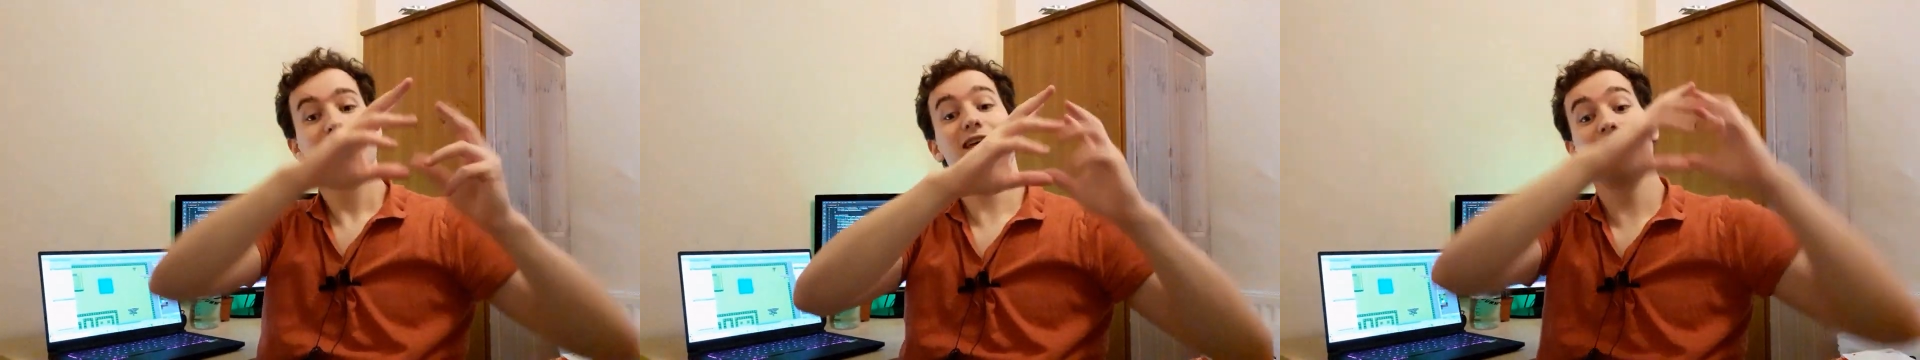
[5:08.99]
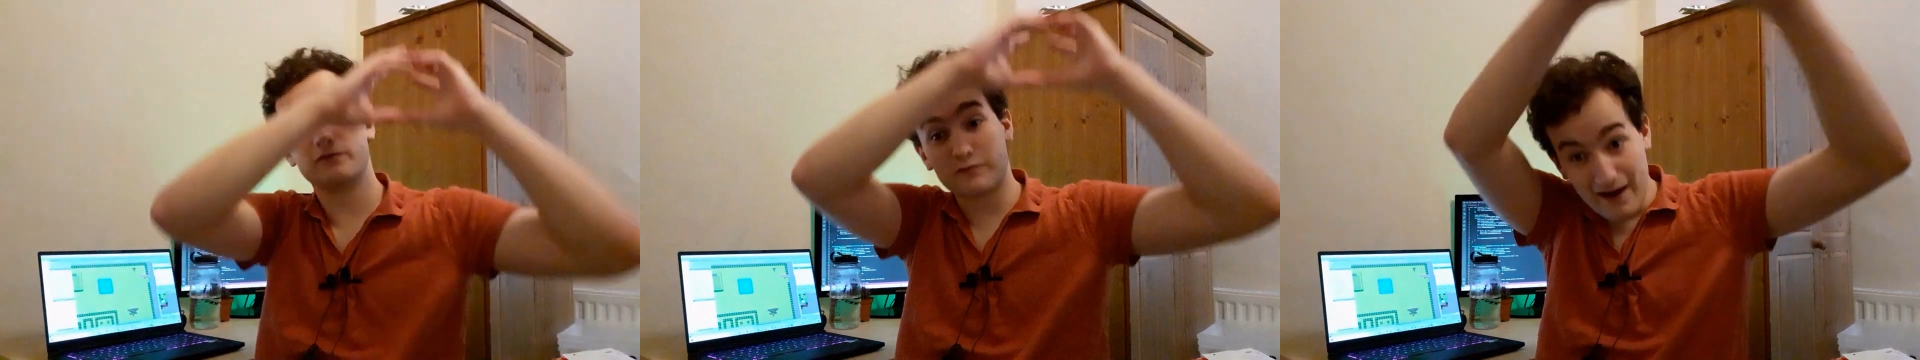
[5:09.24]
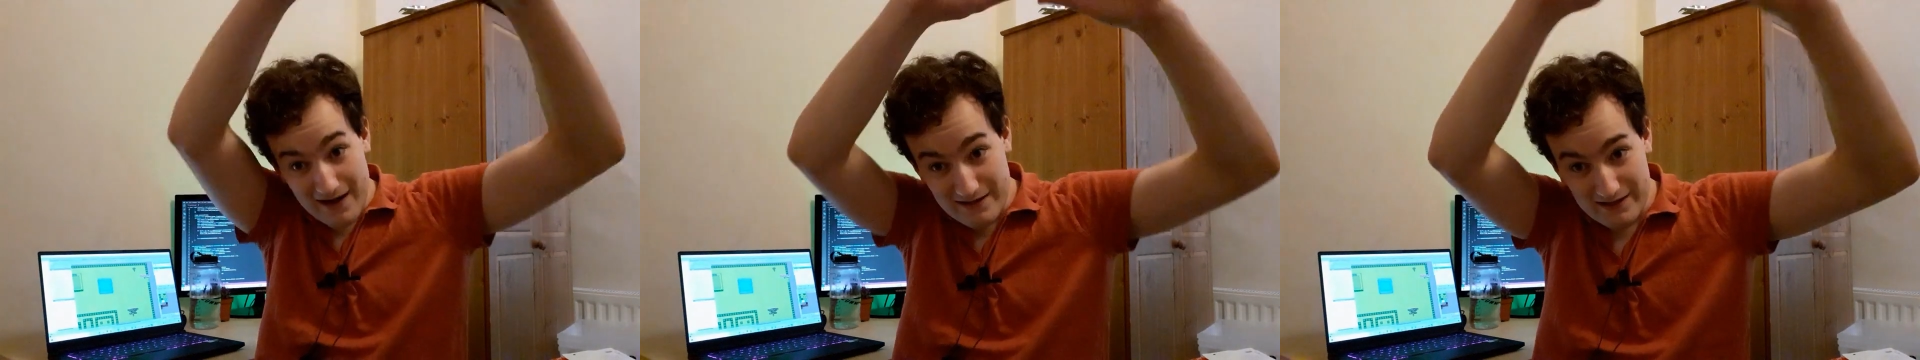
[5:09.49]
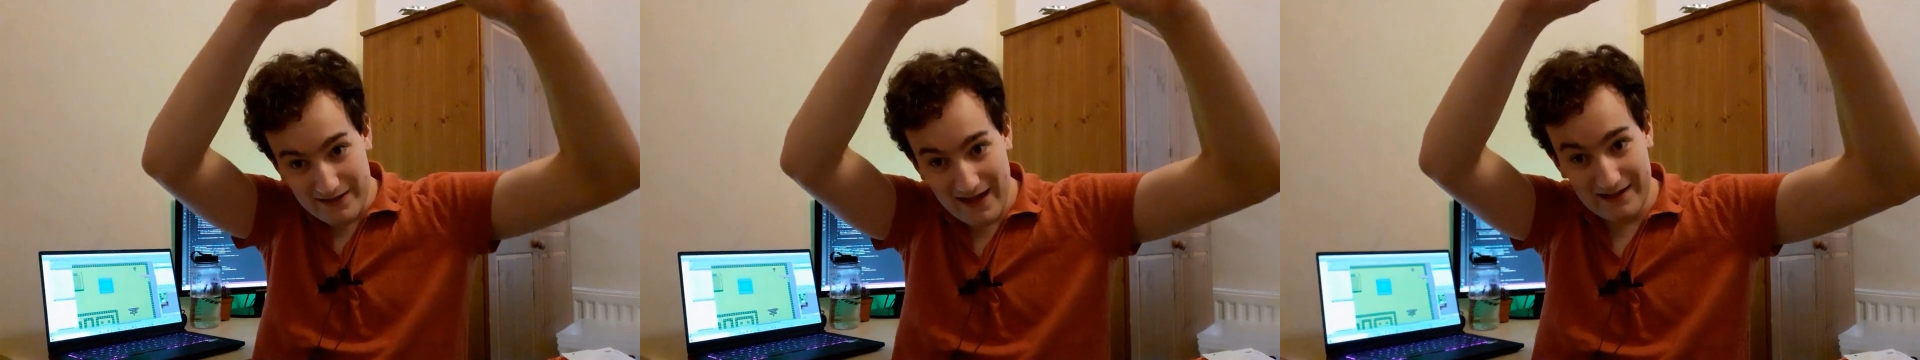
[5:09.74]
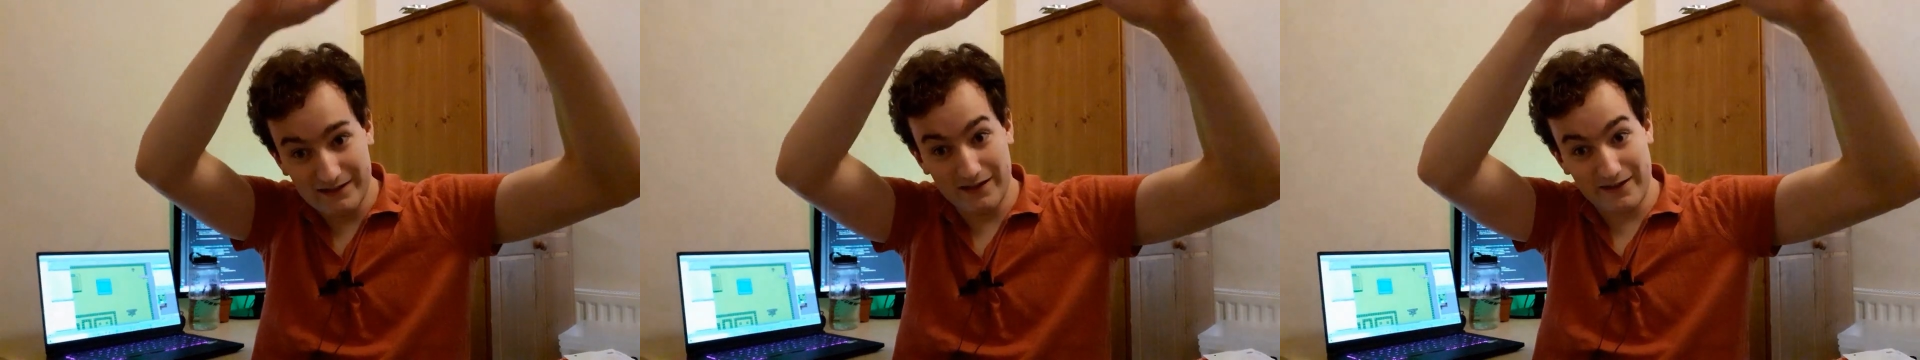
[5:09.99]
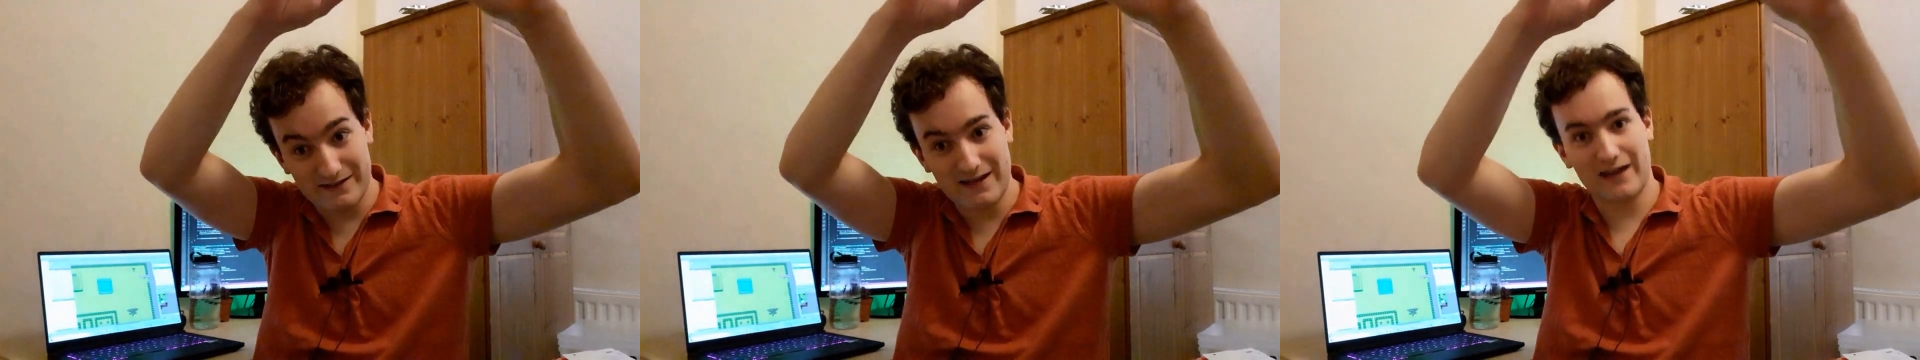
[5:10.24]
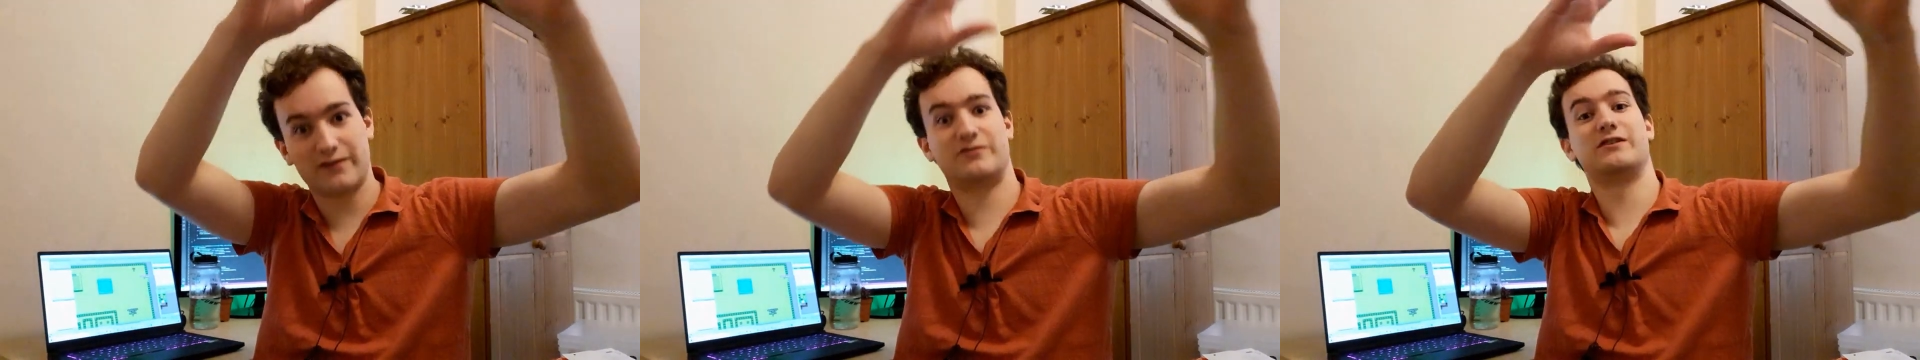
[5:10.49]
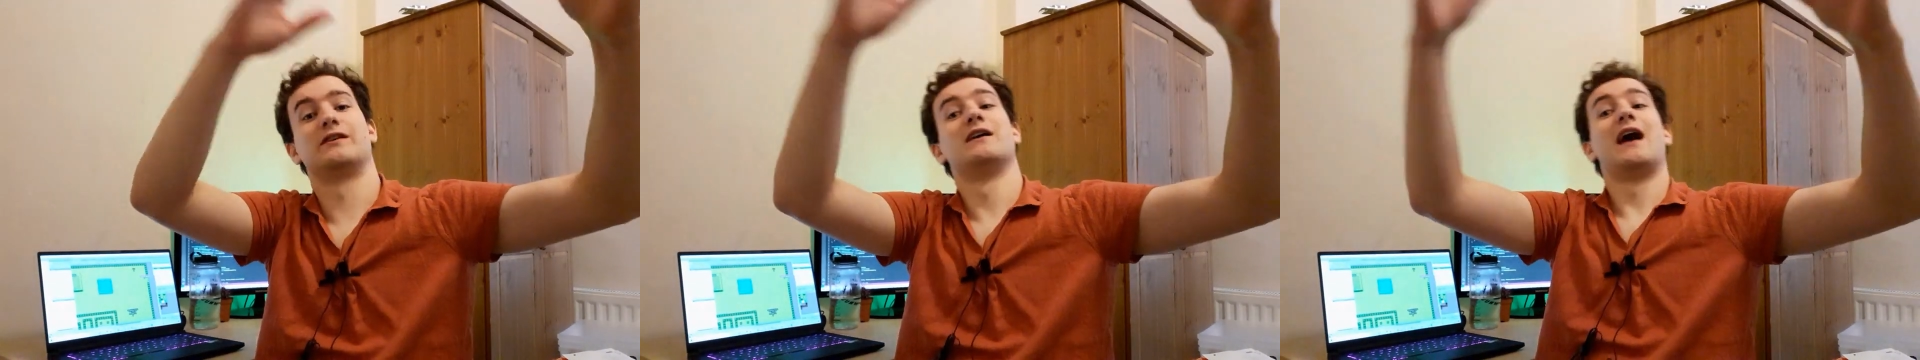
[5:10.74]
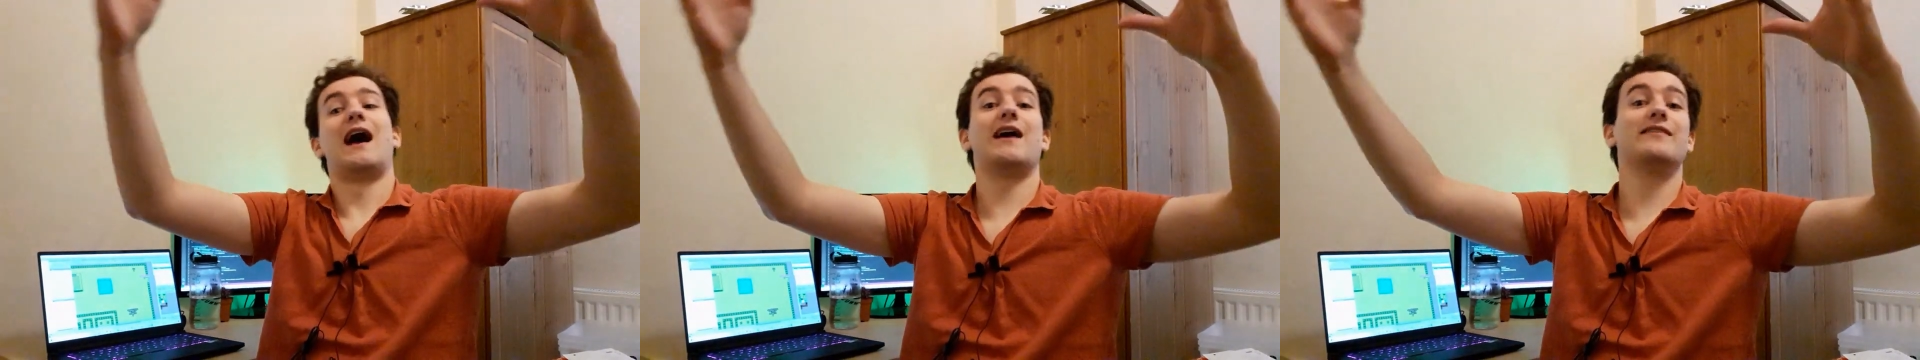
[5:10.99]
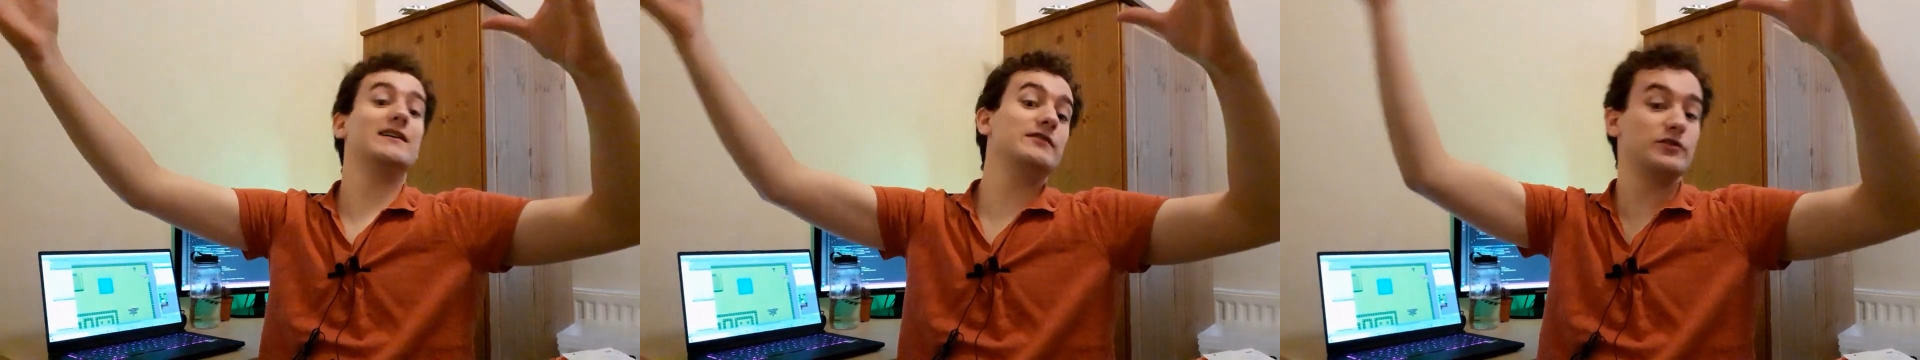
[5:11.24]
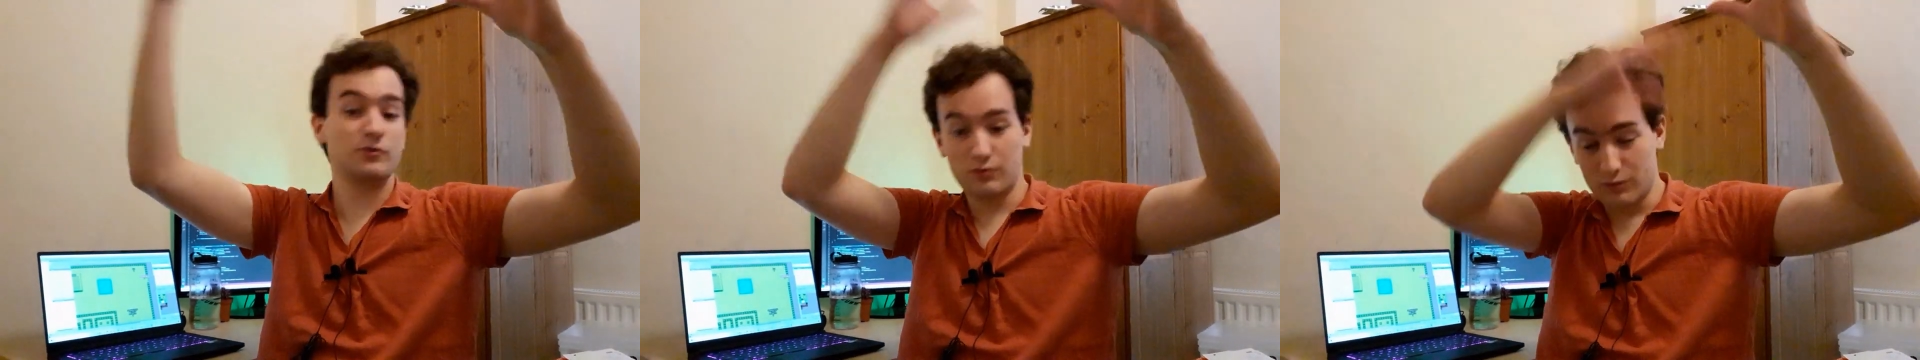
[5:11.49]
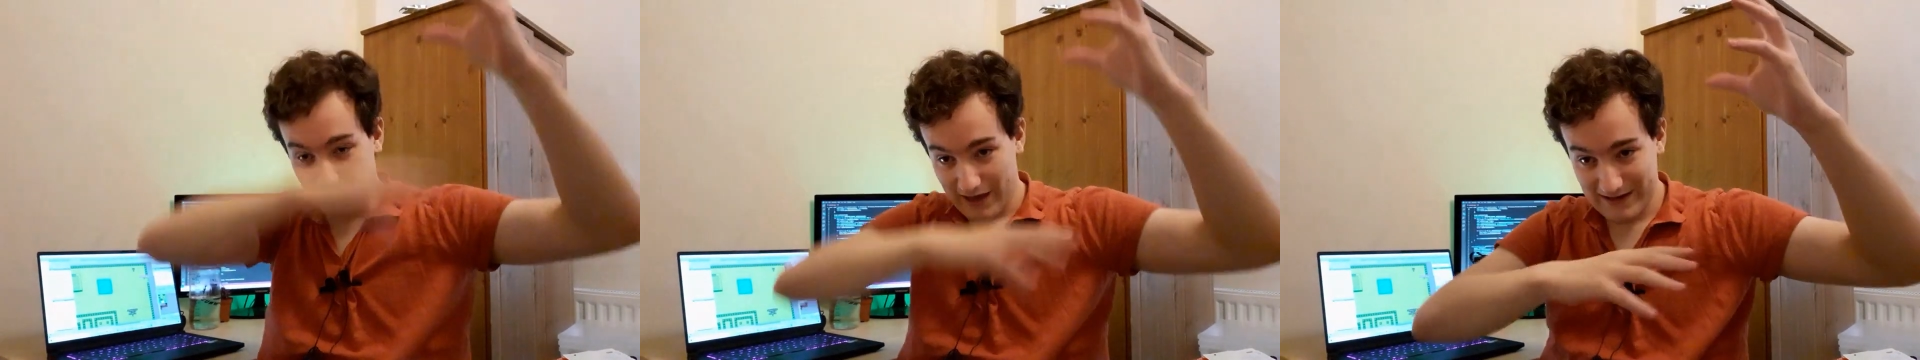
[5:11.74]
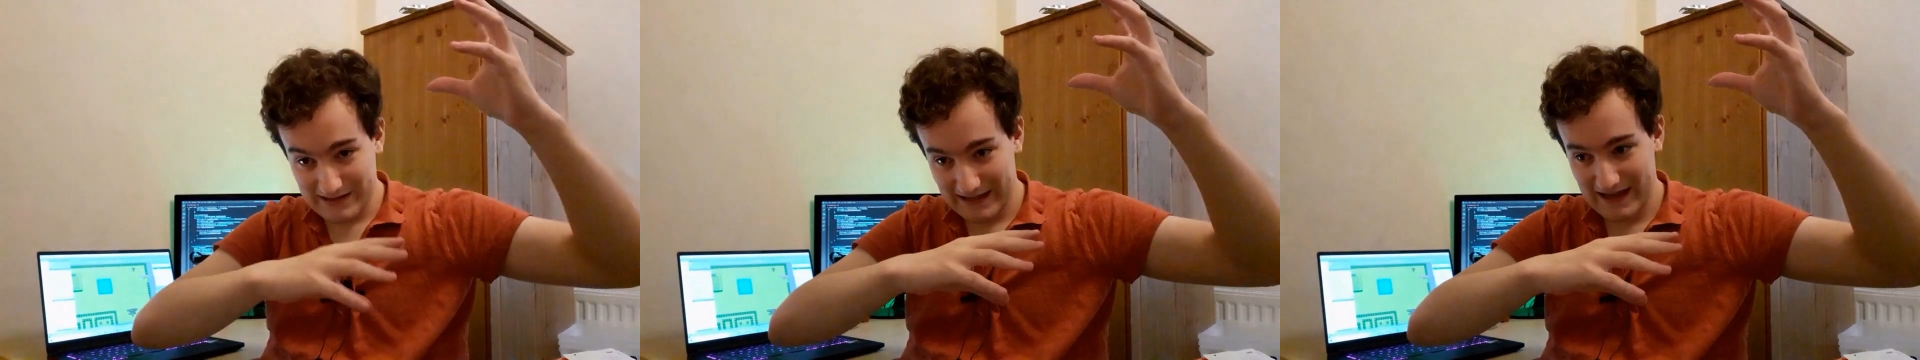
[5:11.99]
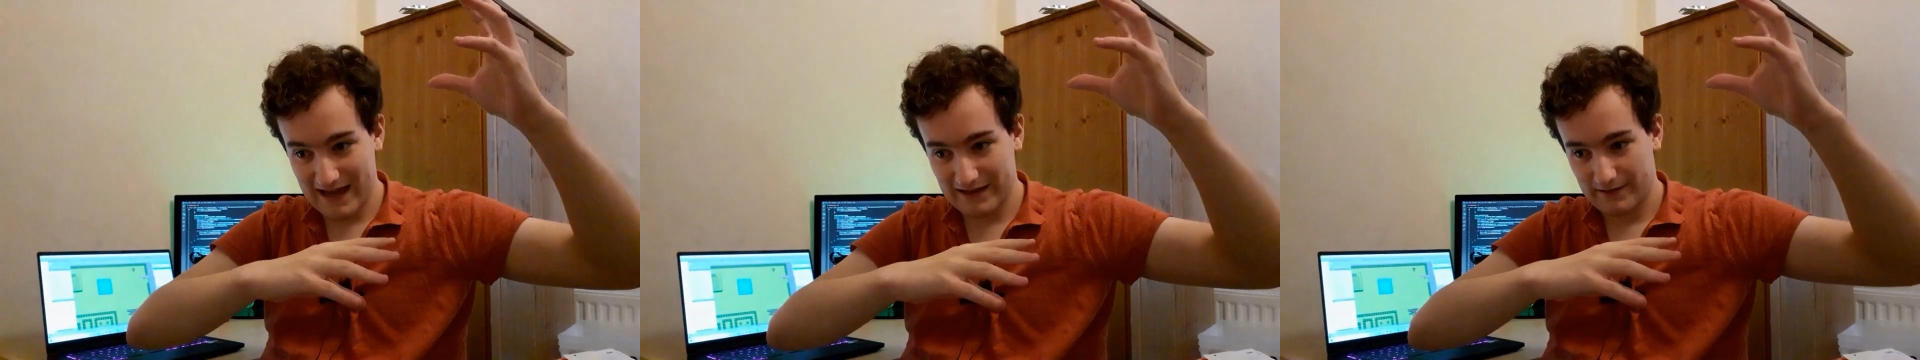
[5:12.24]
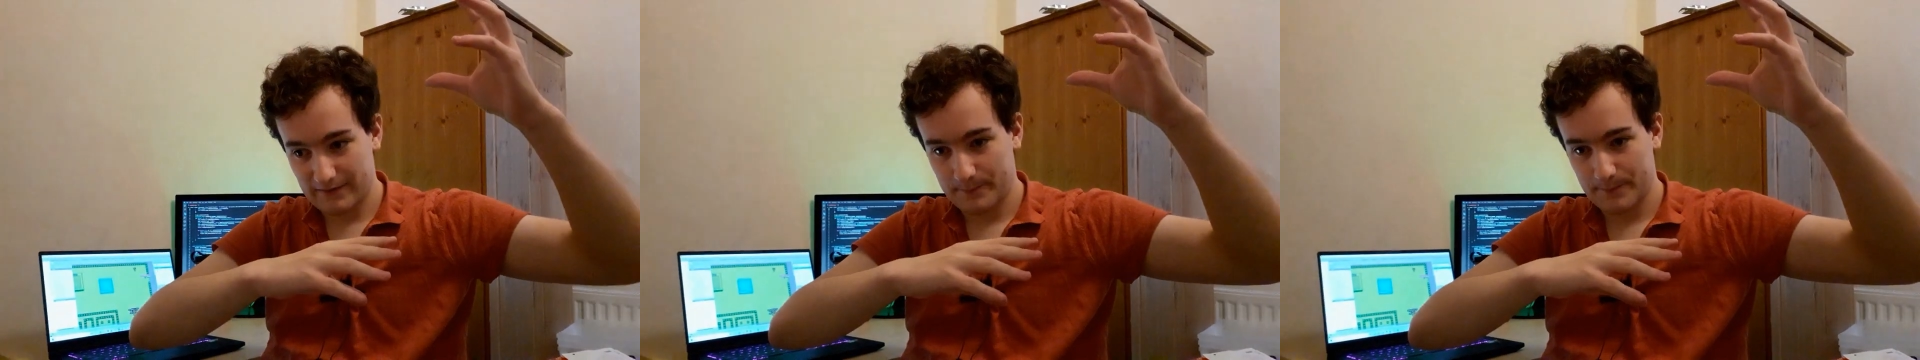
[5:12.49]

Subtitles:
then render that to the texture, and then do all that again.